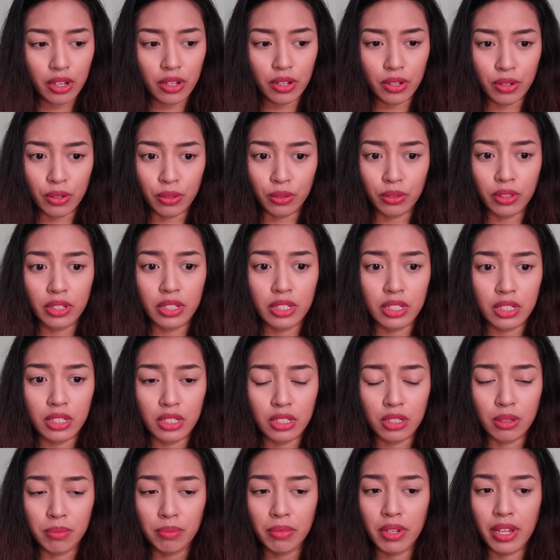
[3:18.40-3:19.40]
you know this is
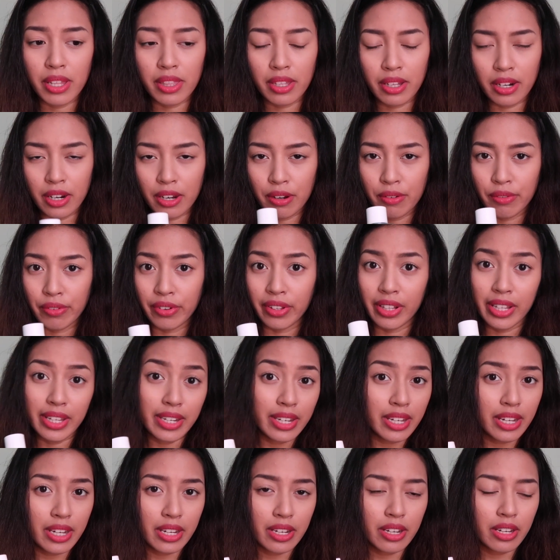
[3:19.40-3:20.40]
something that I really
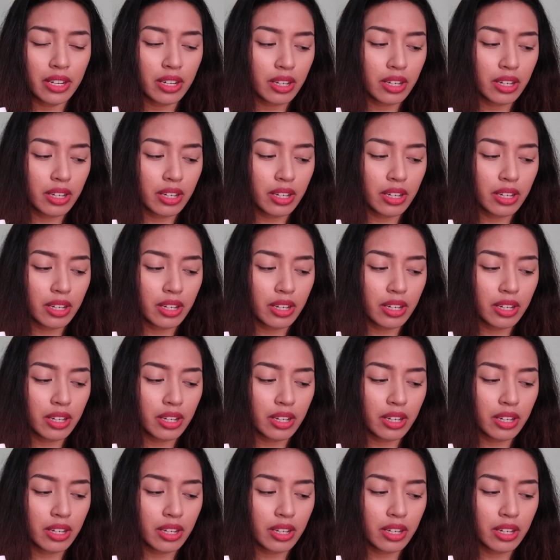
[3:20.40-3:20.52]
need